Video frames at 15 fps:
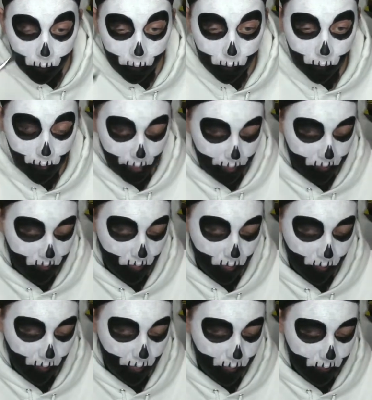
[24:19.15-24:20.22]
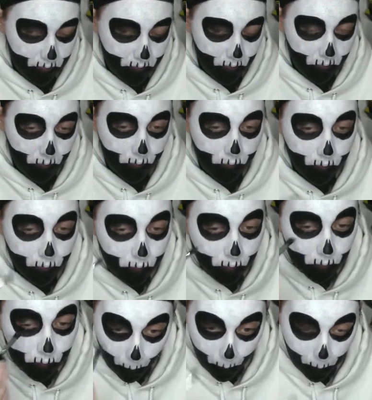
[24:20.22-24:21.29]
the eye sockets.
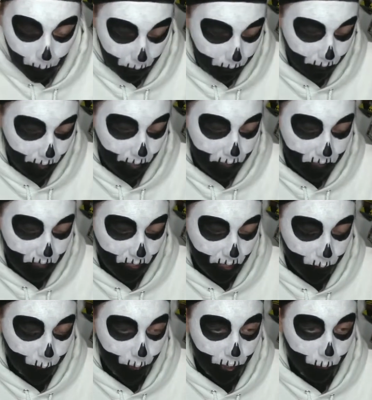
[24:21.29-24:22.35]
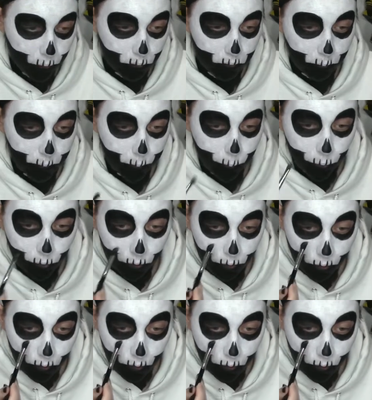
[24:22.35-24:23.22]
Next time I will remember